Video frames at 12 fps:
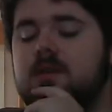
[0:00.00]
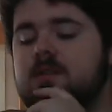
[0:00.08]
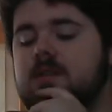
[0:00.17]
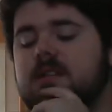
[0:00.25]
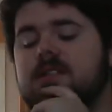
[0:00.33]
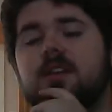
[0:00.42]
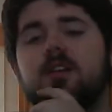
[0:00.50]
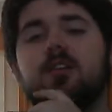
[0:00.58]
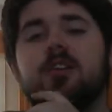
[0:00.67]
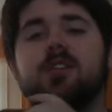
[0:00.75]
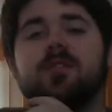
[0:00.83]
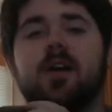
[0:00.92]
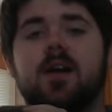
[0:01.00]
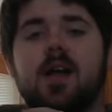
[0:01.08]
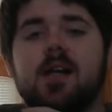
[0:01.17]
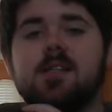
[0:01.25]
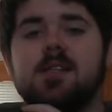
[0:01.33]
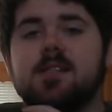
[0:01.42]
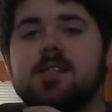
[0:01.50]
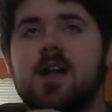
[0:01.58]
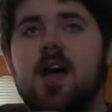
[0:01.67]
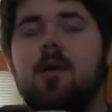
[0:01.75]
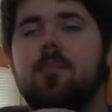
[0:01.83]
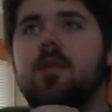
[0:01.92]
600 degrees Fahrenheit at its
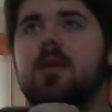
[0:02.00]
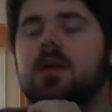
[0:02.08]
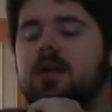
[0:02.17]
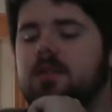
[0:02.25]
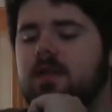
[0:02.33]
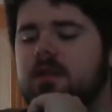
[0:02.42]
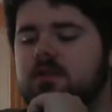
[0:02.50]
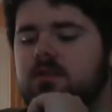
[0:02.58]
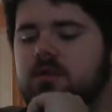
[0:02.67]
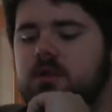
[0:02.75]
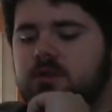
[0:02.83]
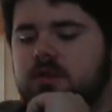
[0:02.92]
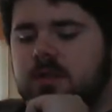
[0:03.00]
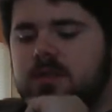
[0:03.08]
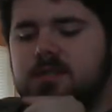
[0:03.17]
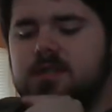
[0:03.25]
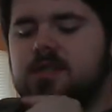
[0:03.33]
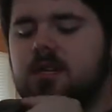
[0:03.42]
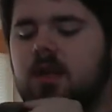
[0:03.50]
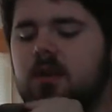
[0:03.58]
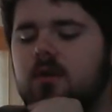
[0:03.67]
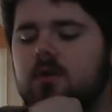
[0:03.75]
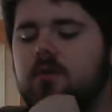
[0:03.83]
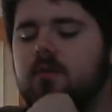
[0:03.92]
top, and I think 200 is its
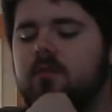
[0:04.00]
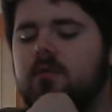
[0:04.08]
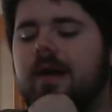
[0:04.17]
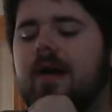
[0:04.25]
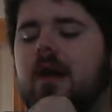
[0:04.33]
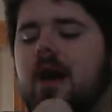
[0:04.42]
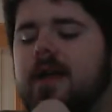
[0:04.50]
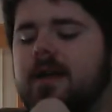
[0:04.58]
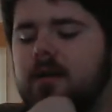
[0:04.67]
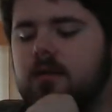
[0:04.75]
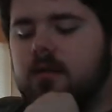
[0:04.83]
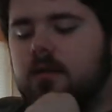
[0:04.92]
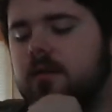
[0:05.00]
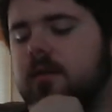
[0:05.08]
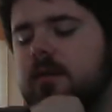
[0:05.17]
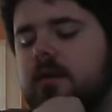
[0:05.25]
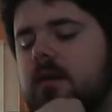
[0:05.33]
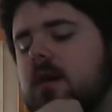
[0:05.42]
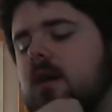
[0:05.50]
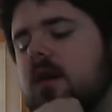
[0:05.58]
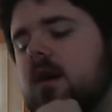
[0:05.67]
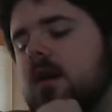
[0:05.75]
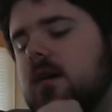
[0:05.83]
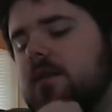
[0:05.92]
low Fahrenheit.
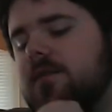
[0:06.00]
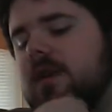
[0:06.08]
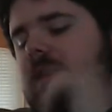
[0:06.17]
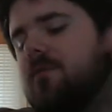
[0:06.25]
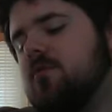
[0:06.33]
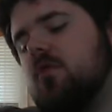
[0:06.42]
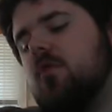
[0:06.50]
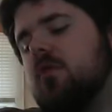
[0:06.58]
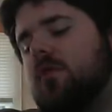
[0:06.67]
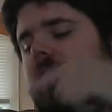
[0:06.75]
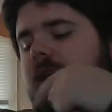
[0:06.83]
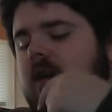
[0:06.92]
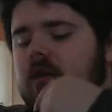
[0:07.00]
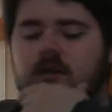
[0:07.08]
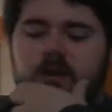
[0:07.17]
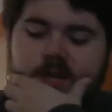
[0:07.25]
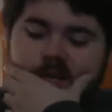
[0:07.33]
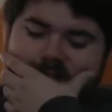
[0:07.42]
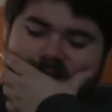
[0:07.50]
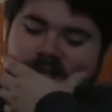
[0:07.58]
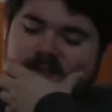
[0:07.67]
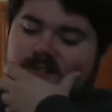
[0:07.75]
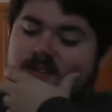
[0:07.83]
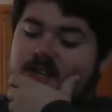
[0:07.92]
If you keep scrolling down, you'll get to
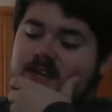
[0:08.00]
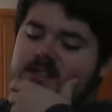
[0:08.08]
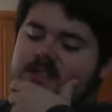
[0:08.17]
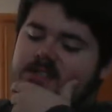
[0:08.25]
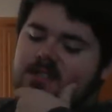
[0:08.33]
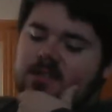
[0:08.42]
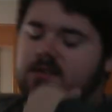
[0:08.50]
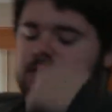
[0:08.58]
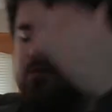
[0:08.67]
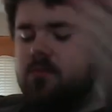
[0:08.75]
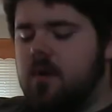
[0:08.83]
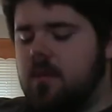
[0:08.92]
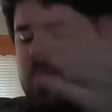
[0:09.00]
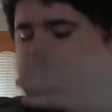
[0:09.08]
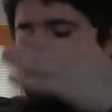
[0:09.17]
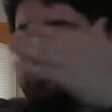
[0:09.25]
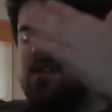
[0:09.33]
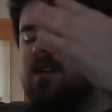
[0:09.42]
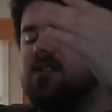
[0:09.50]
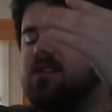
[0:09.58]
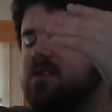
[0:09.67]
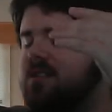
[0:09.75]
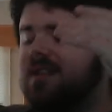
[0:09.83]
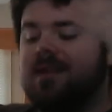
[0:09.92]
Celsius. It'll swap over to
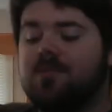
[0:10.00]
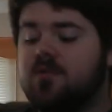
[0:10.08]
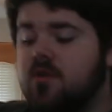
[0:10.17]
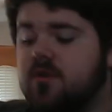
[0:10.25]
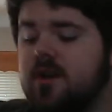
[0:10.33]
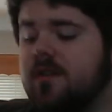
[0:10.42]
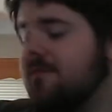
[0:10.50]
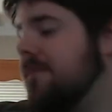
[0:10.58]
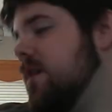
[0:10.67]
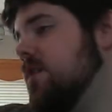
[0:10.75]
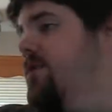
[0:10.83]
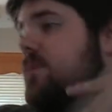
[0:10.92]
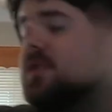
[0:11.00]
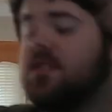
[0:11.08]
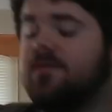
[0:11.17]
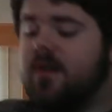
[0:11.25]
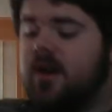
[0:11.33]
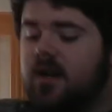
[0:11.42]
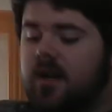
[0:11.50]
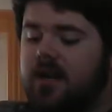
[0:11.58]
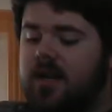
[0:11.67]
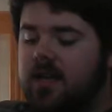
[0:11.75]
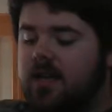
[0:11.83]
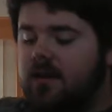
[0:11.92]
Celsius. You keep scrolling down from there, it'll switch to Fahrenheit
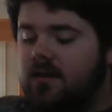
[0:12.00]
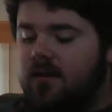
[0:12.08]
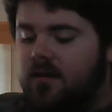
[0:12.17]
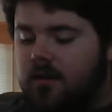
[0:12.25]
again.